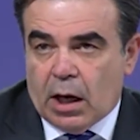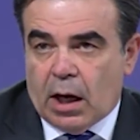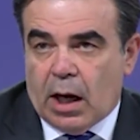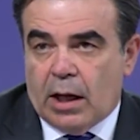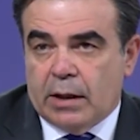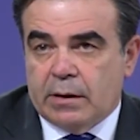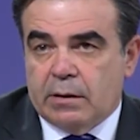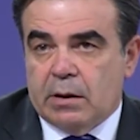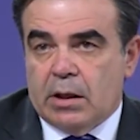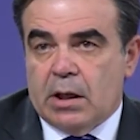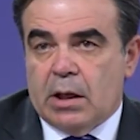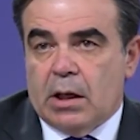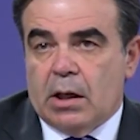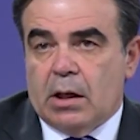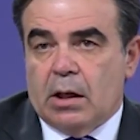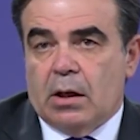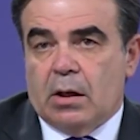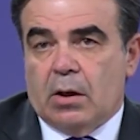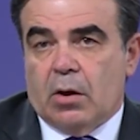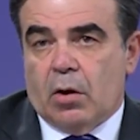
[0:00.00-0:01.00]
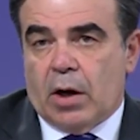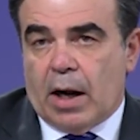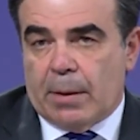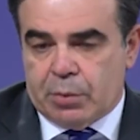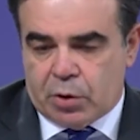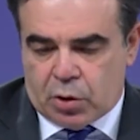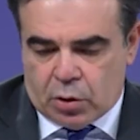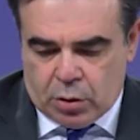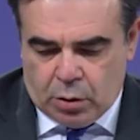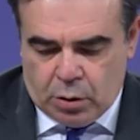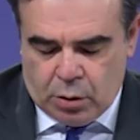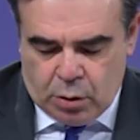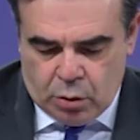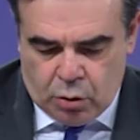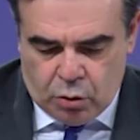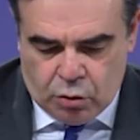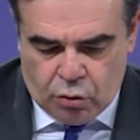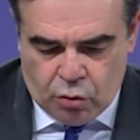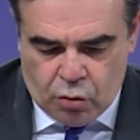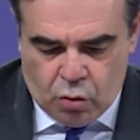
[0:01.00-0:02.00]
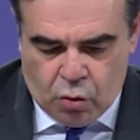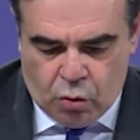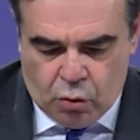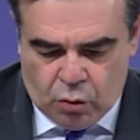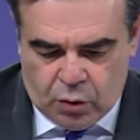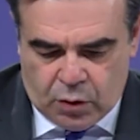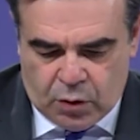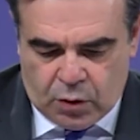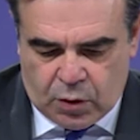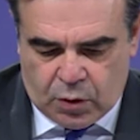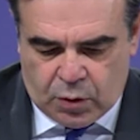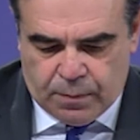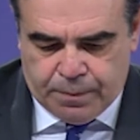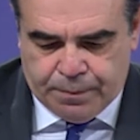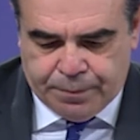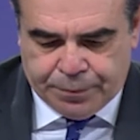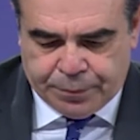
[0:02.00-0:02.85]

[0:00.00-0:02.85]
anti-corruption rules.